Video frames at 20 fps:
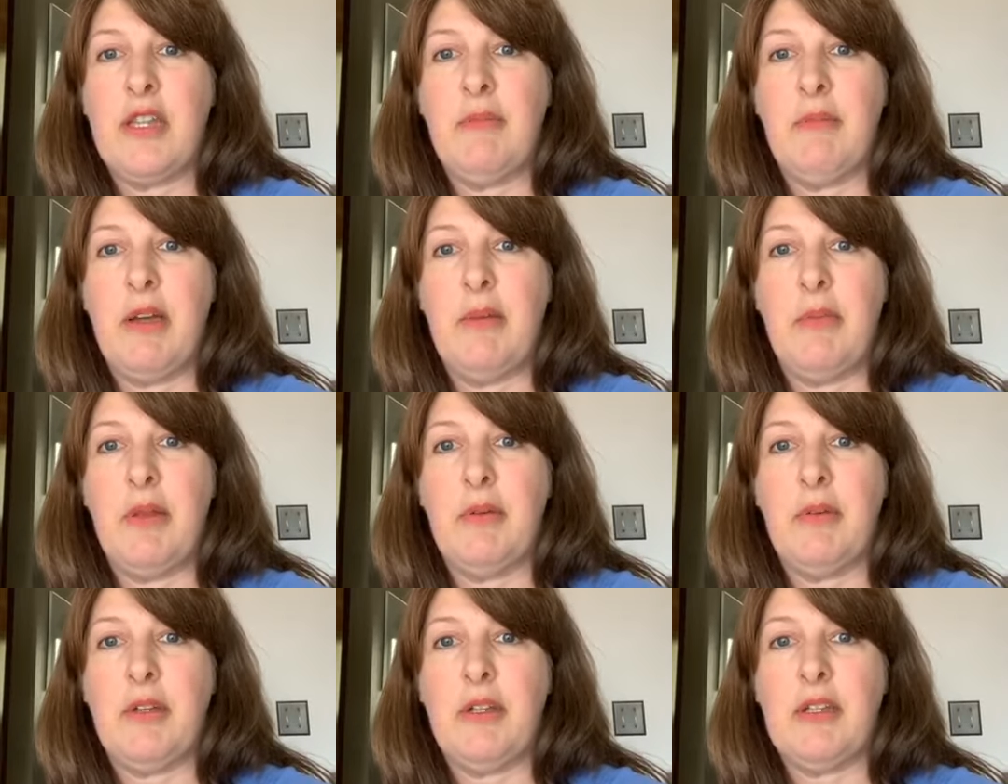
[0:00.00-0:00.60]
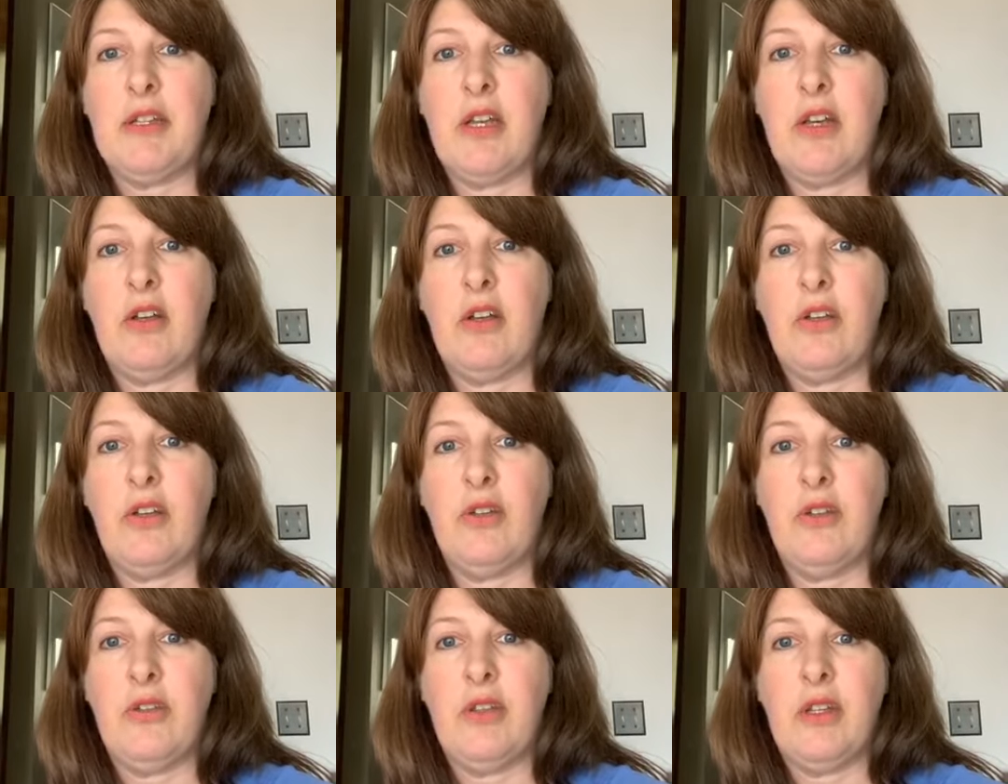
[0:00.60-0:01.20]
They might be able to tell
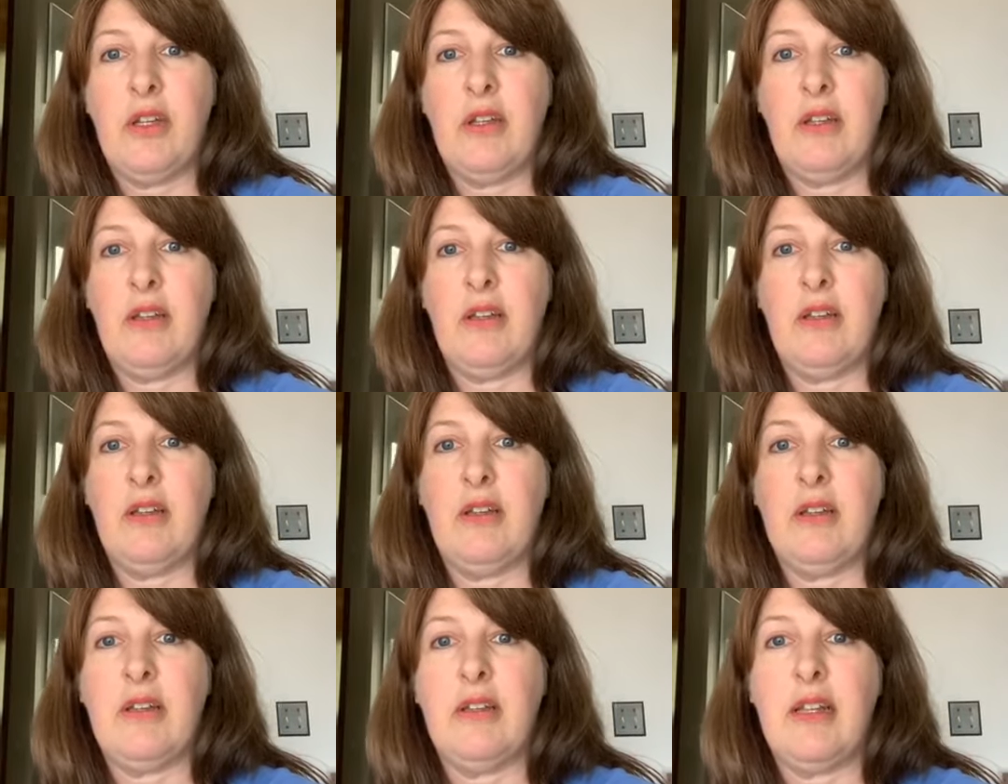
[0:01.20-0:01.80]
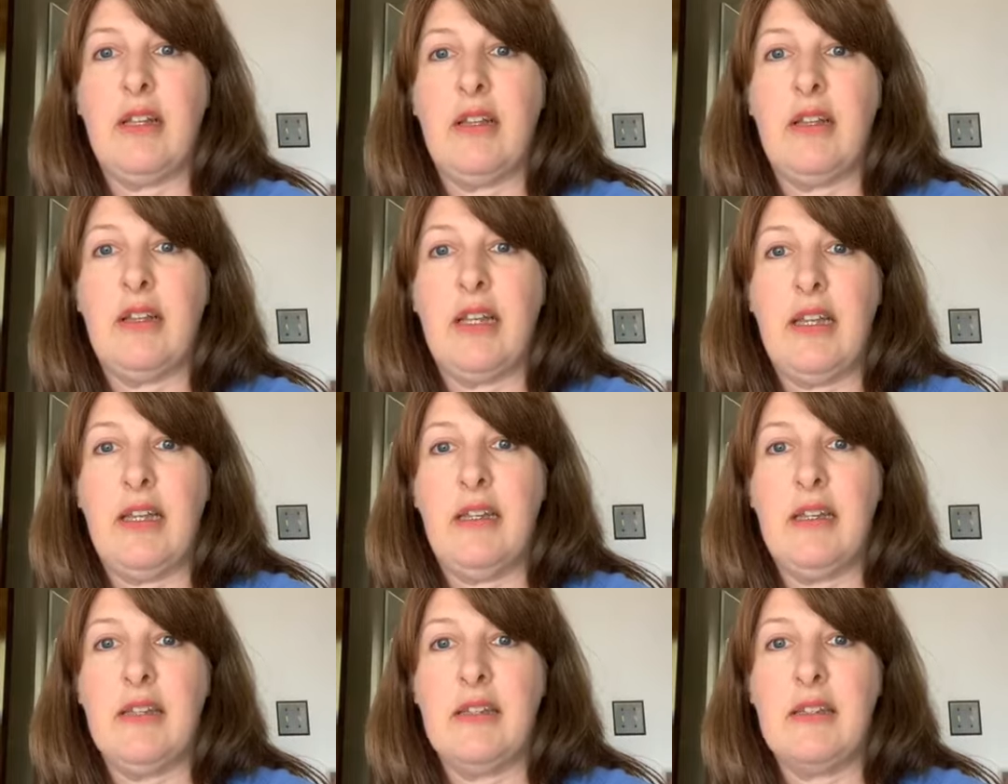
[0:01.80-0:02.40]
you the
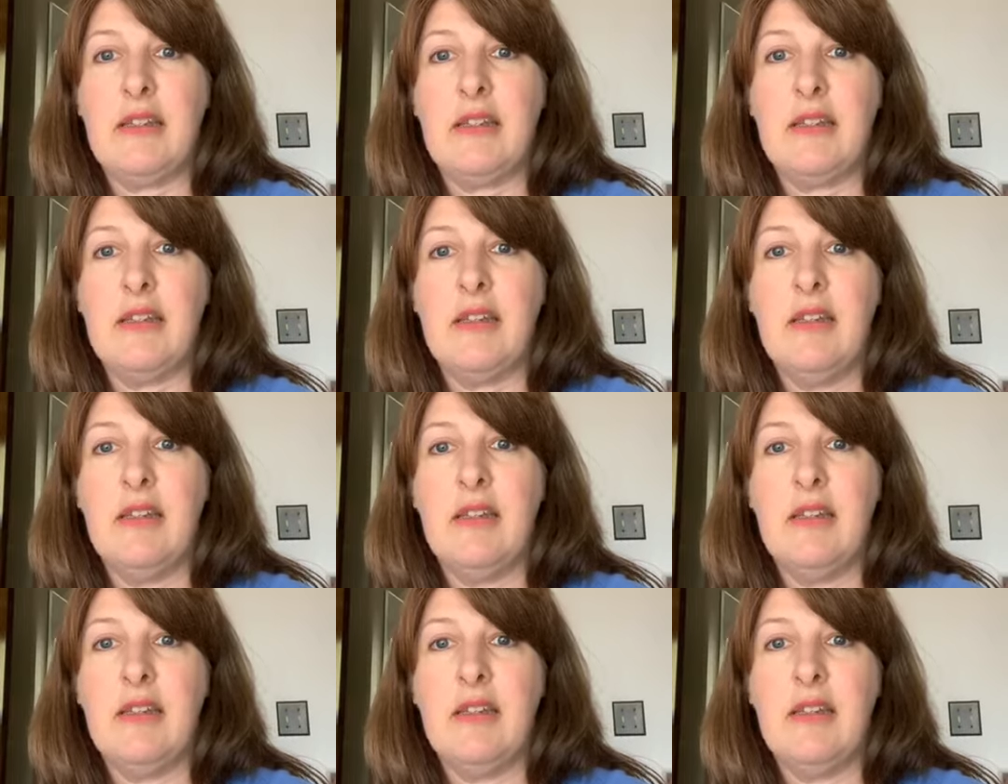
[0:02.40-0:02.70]
latest.